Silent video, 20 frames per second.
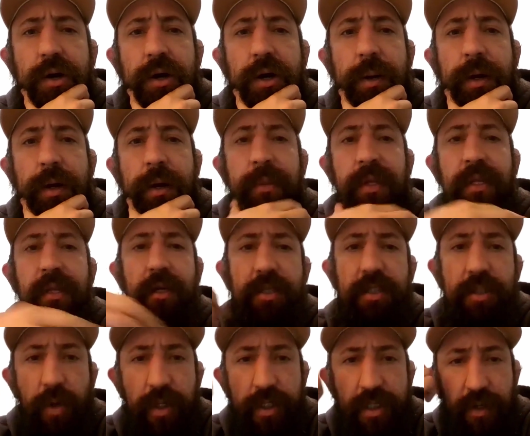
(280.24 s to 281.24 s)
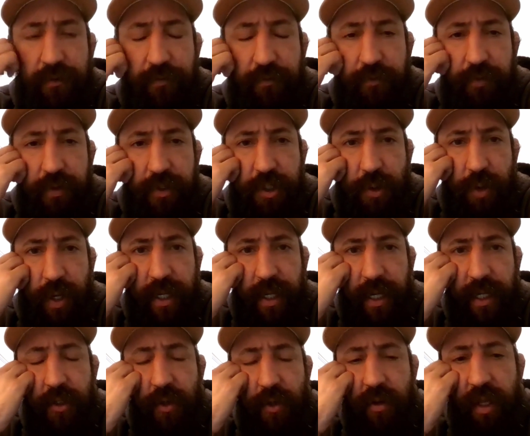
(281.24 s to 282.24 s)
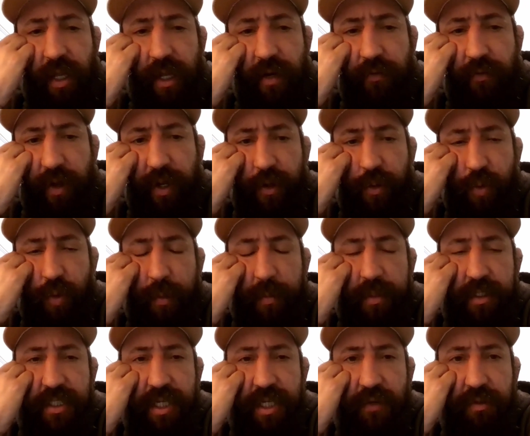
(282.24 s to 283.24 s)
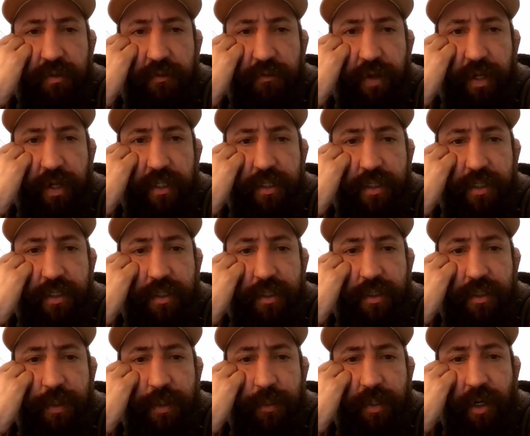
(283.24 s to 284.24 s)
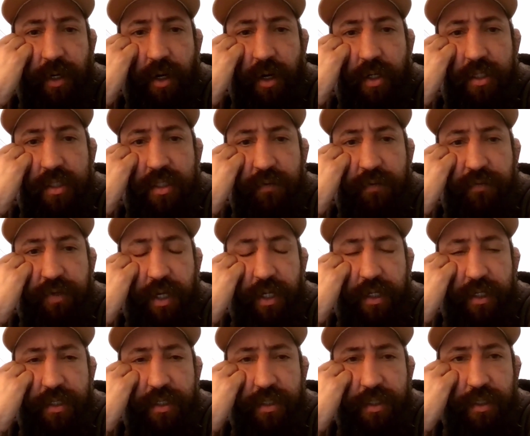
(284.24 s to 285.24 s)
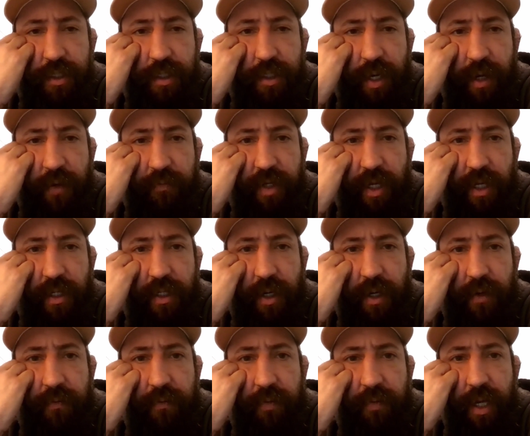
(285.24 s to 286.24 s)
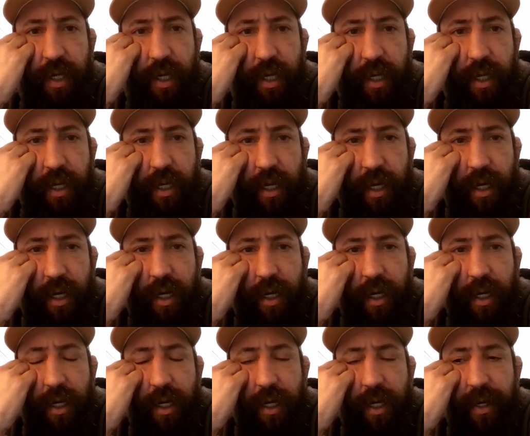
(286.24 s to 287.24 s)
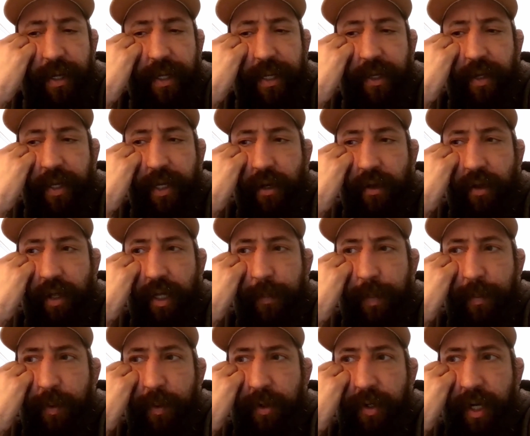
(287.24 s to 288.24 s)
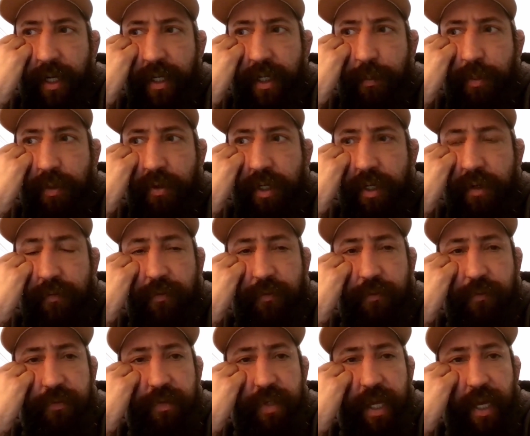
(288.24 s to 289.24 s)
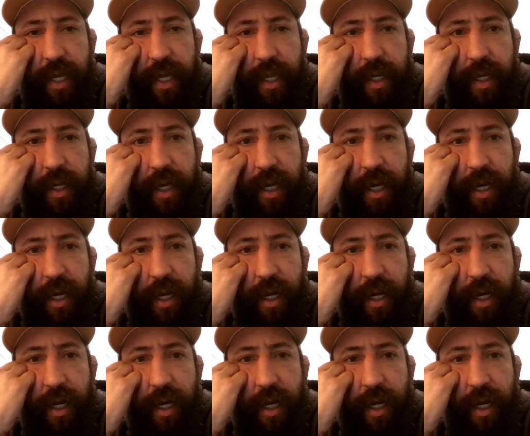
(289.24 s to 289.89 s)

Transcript: Oh, I mean, there's always a so I, I do a lot of like women's self defense seminars. I've done I've done I've I like a lot of people are not going to believe that